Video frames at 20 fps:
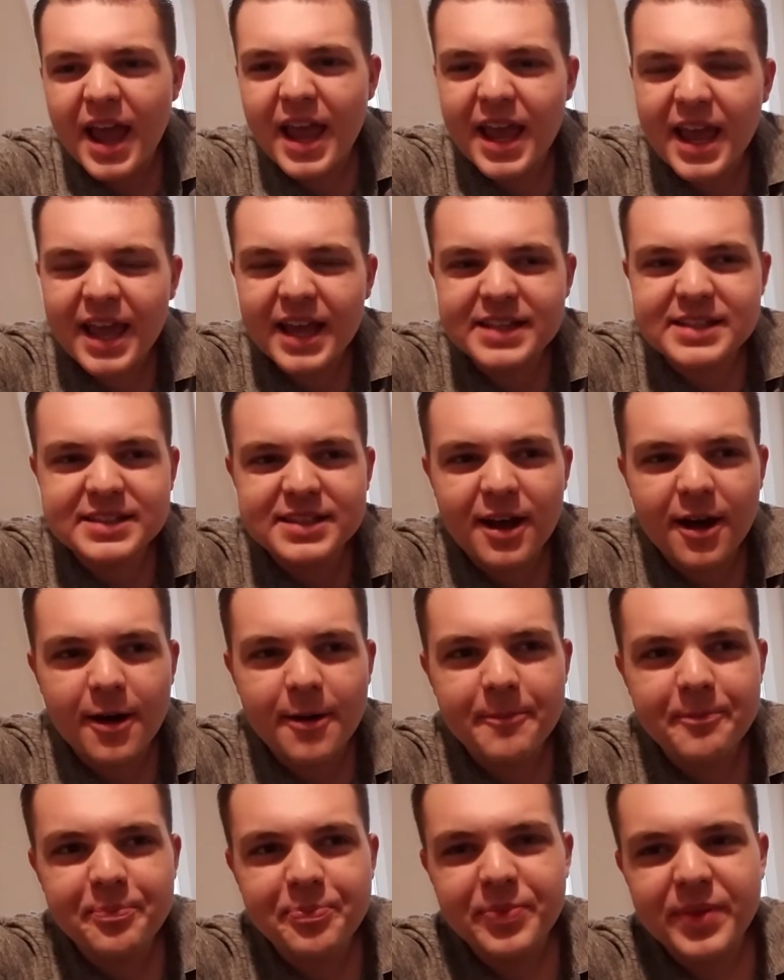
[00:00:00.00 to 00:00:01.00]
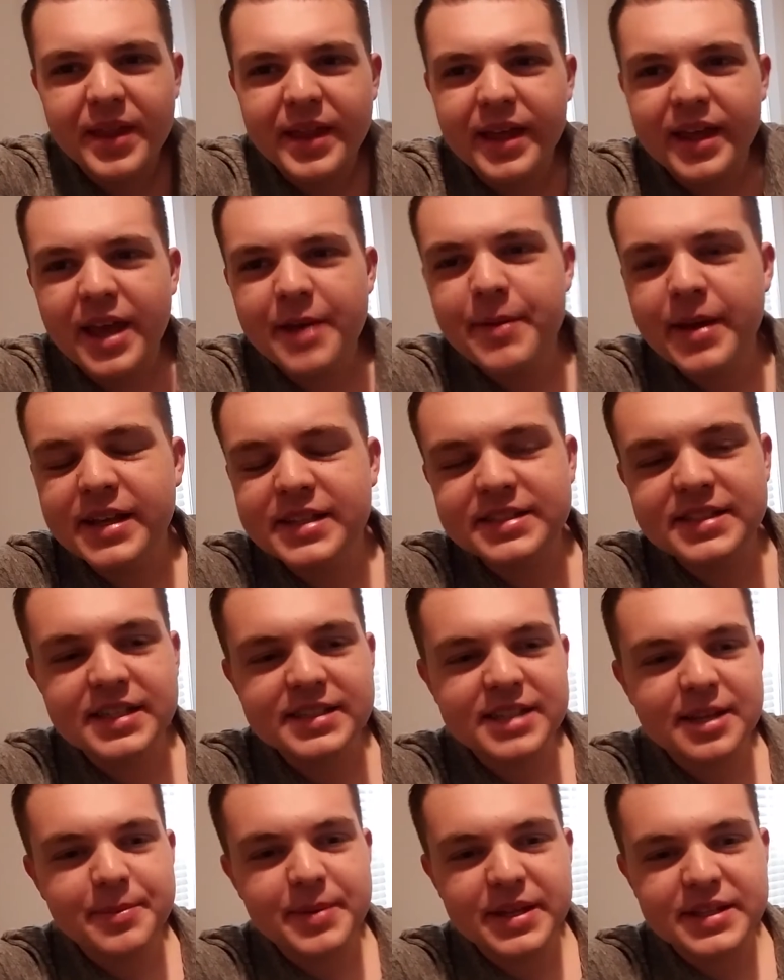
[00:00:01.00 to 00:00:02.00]
It makes sense
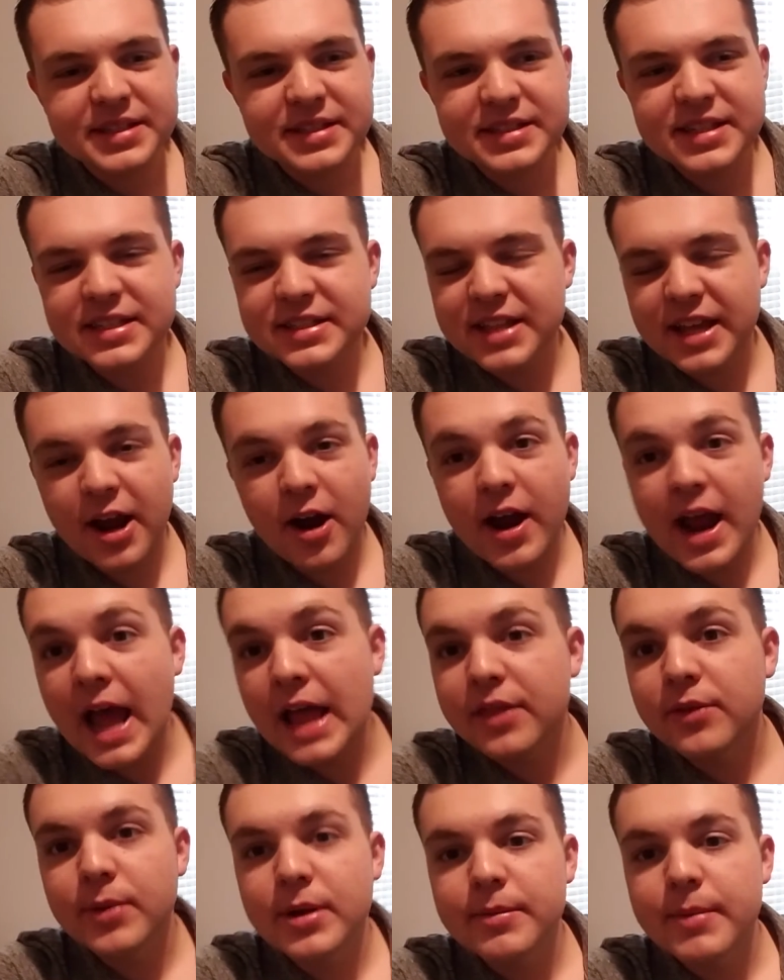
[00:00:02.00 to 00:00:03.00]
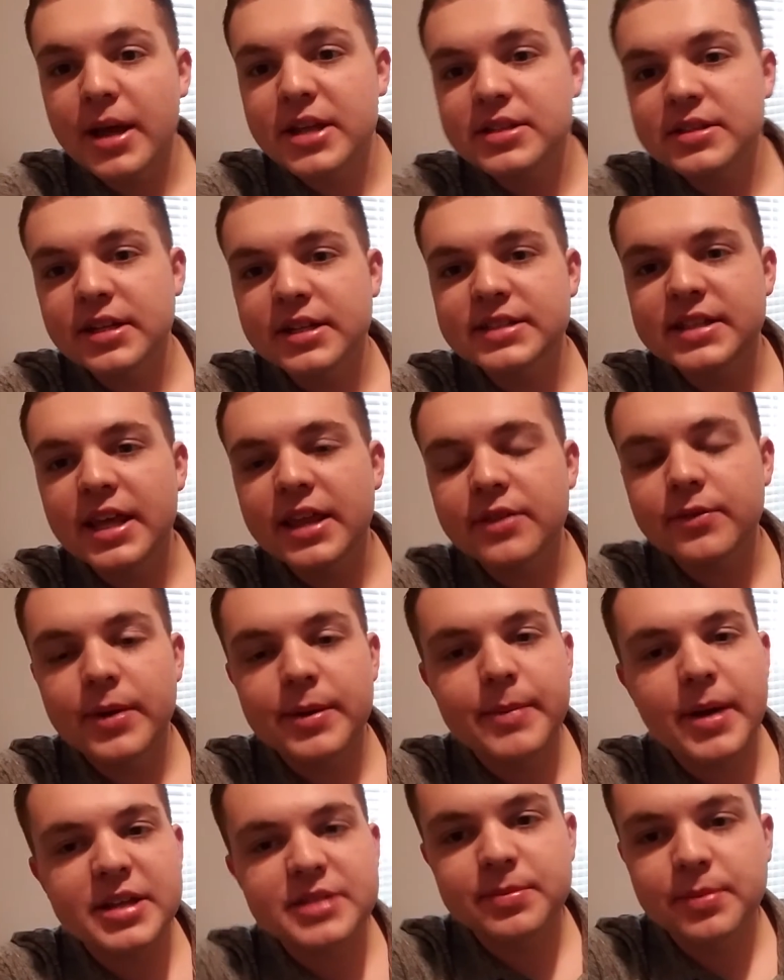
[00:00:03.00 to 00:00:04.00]
since they already had the rematch, because they had the
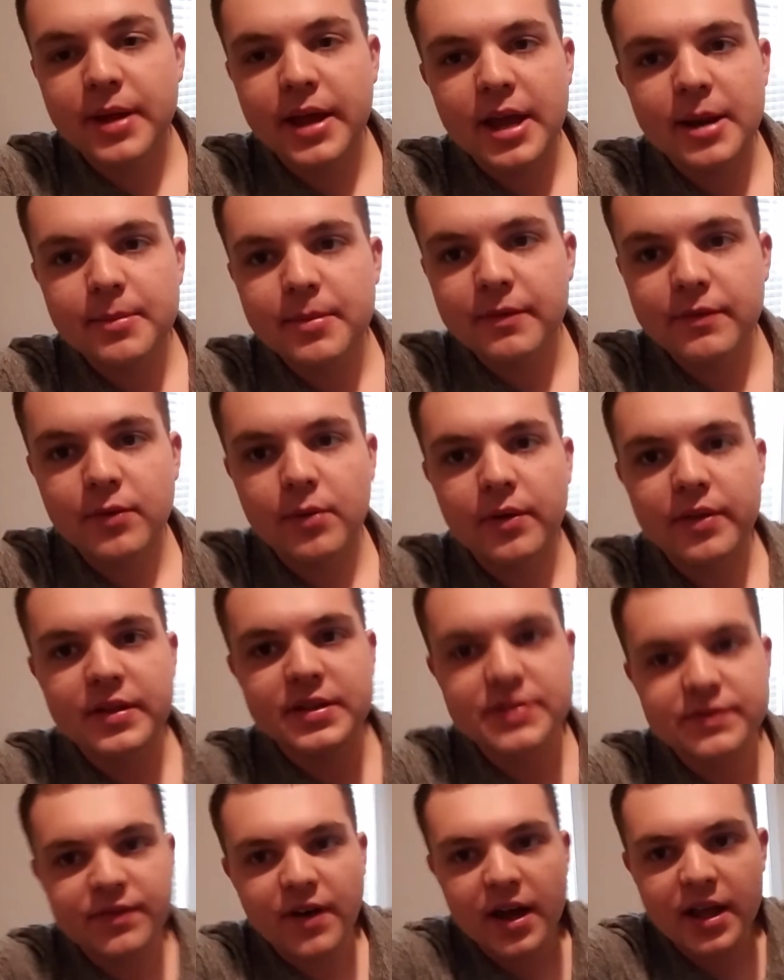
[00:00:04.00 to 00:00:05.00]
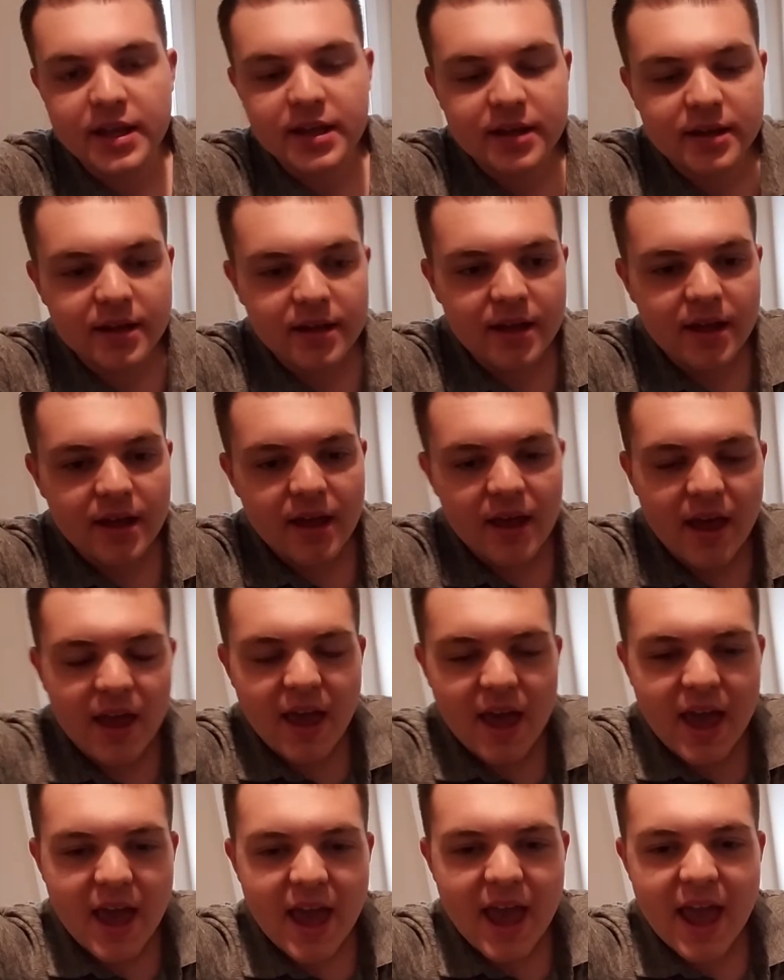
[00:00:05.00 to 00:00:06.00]
rematch planned before this fight.
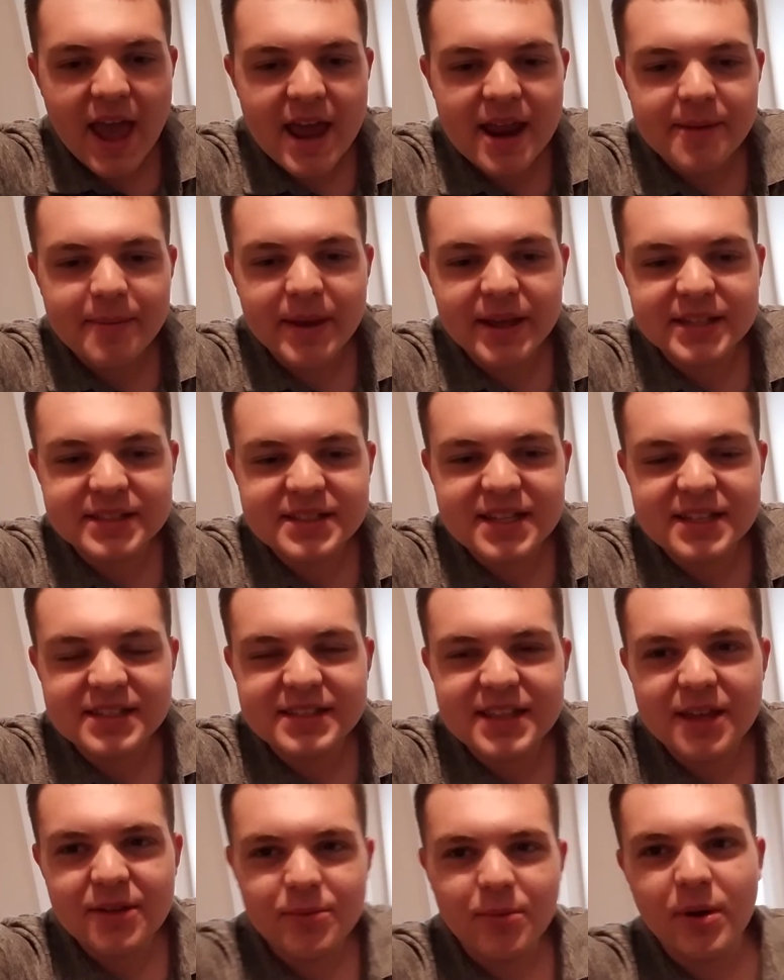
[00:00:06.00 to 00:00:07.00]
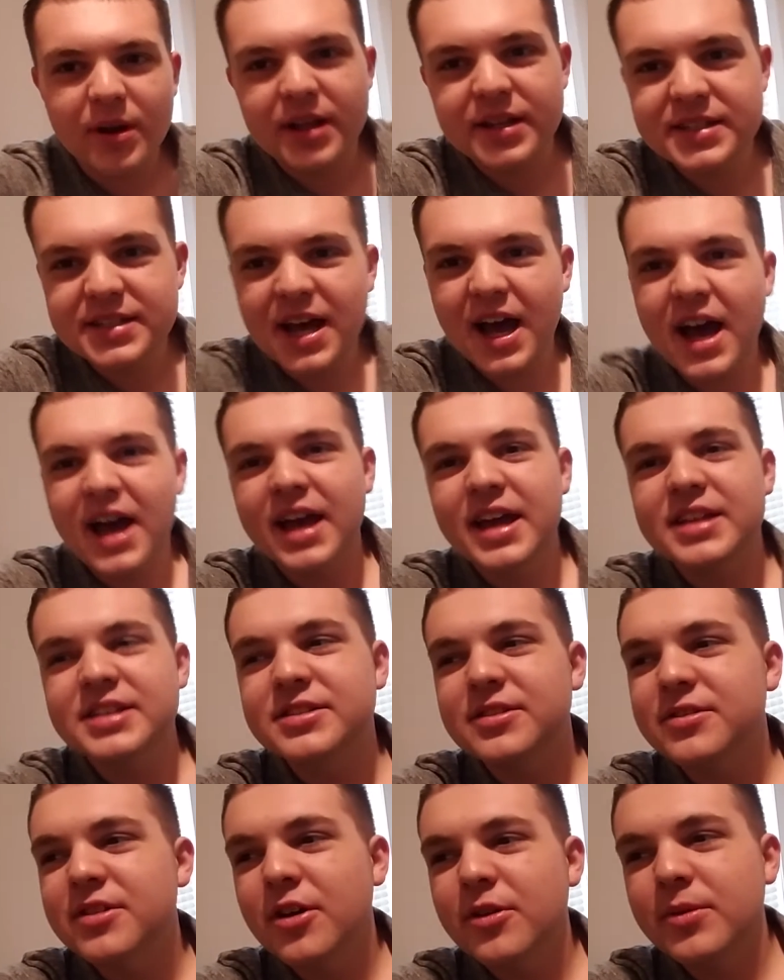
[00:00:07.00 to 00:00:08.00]
And it makes sense they'd want a tie
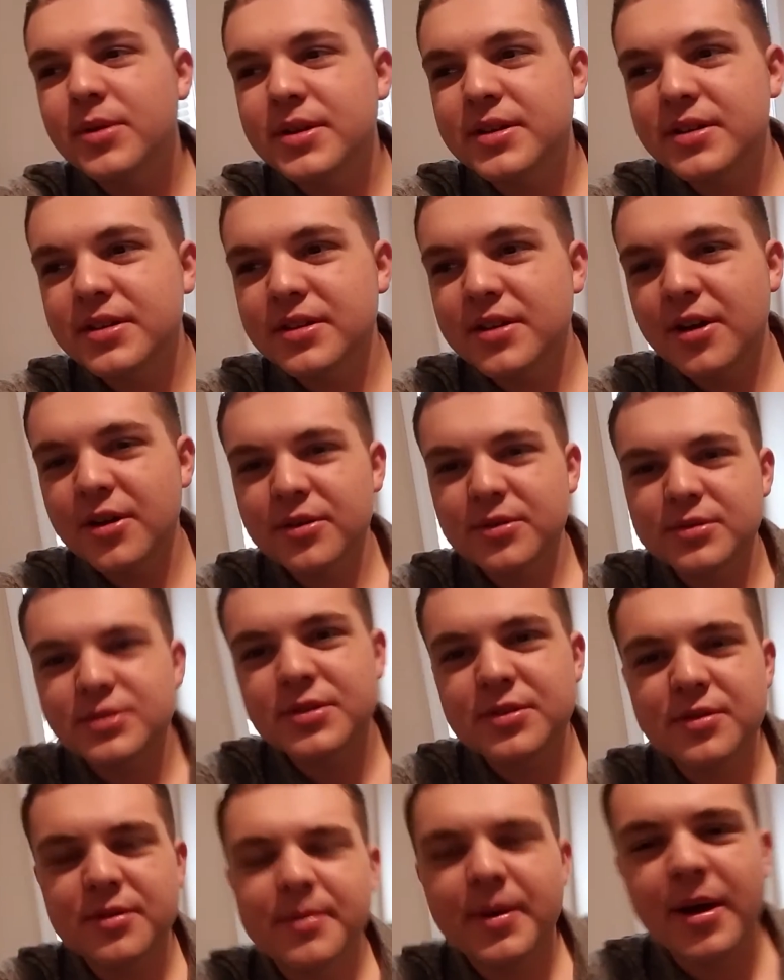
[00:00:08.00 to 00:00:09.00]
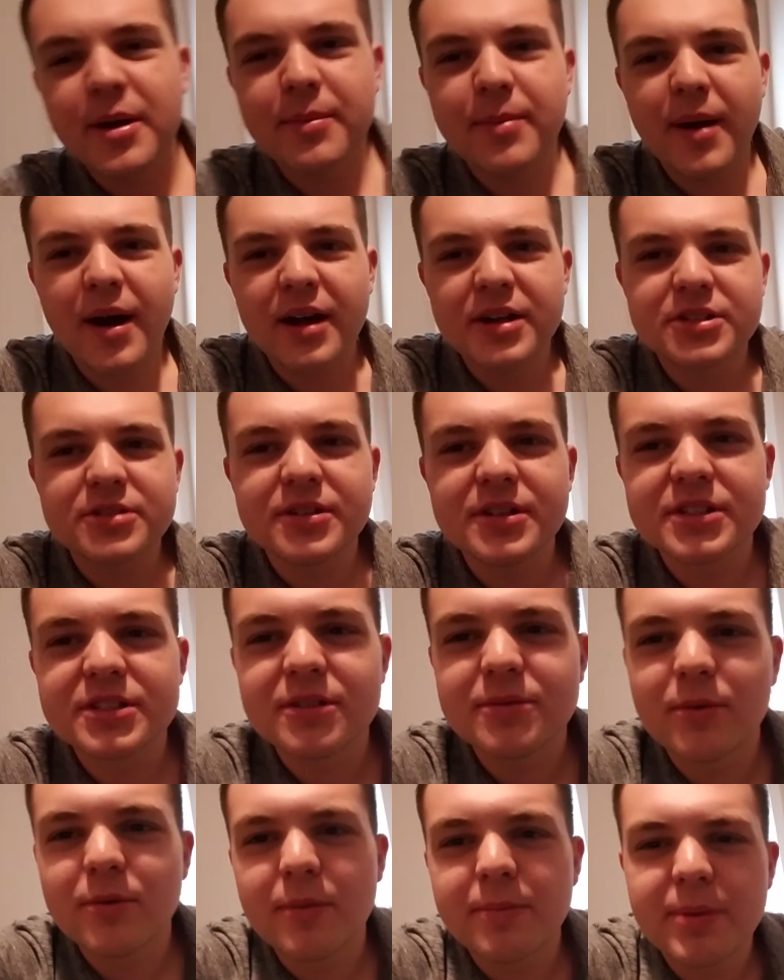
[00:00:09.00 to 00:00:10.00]
so no one knows who the better boxer is, so
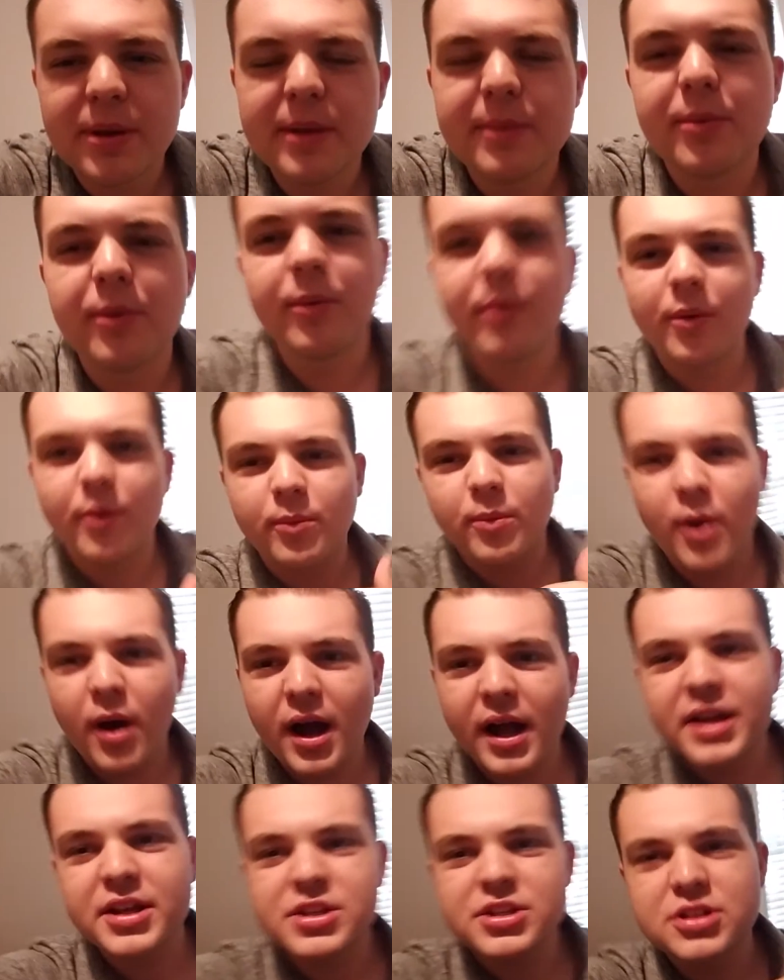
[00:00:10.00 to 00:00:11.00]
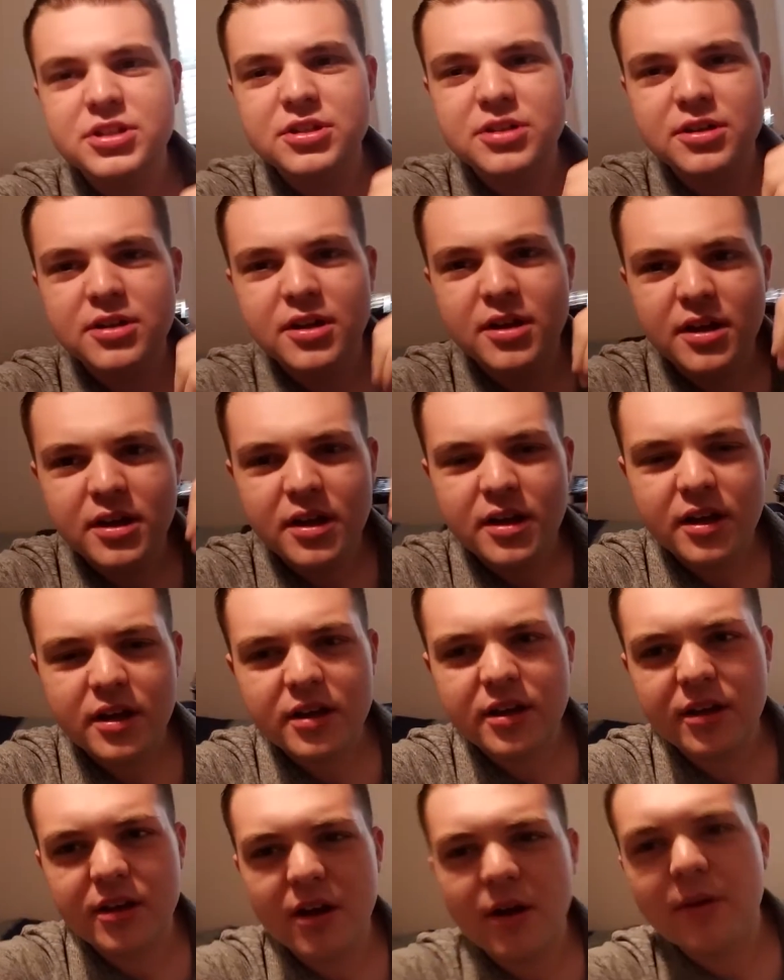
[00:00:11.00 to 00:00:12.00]
more people will watch,
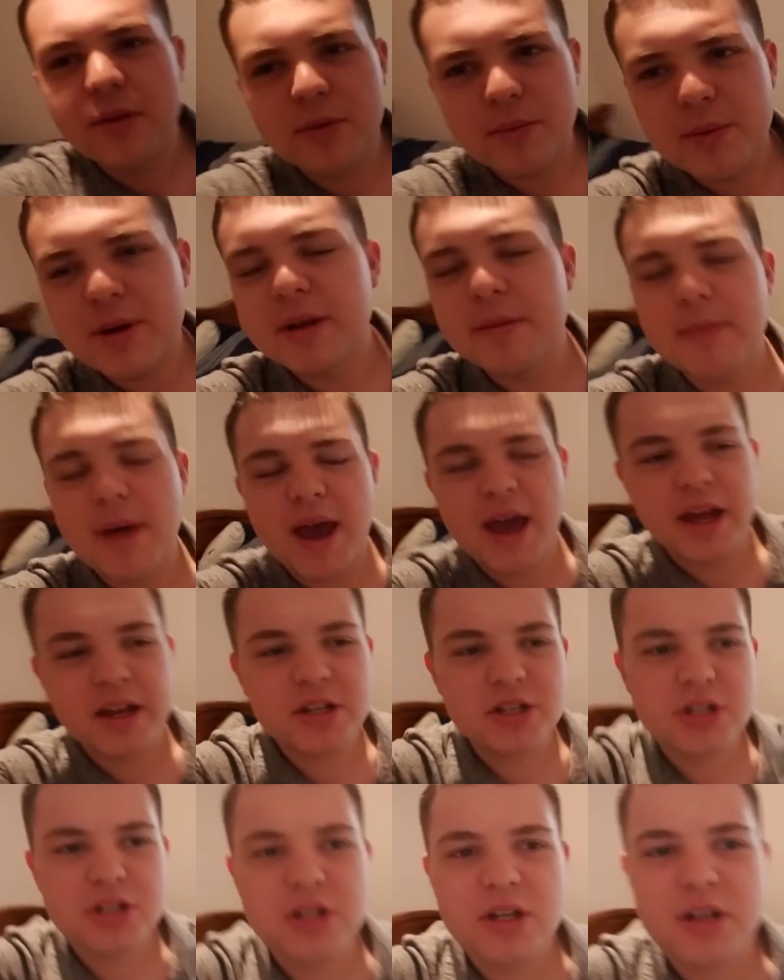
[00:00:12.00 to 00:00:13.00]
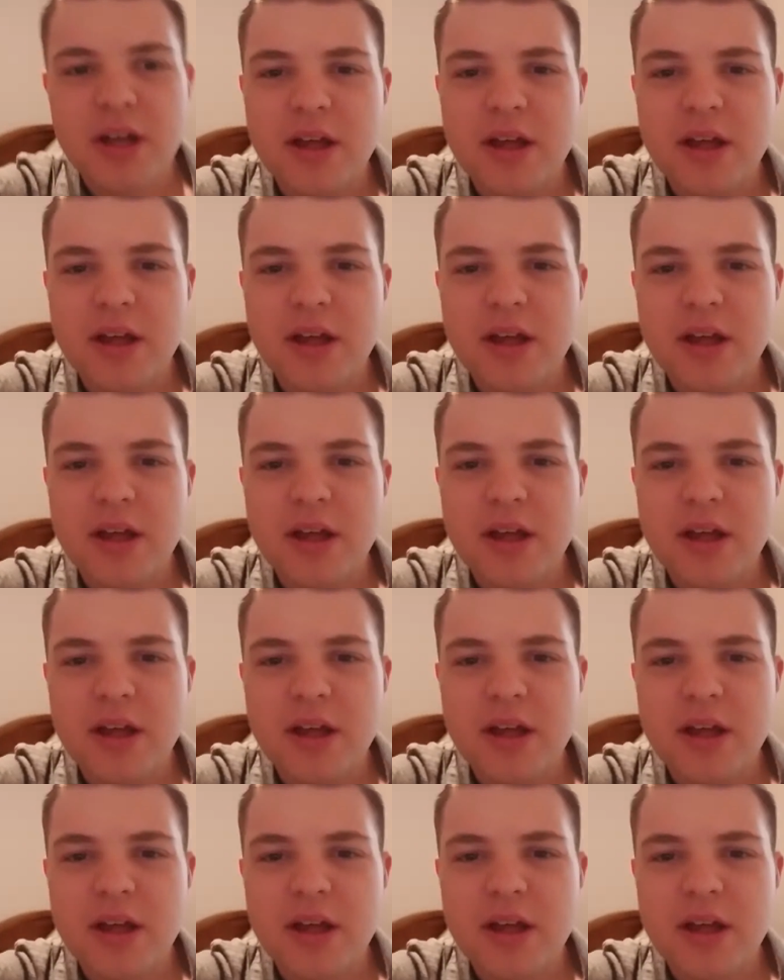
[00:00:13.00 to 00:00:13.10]
the rematch.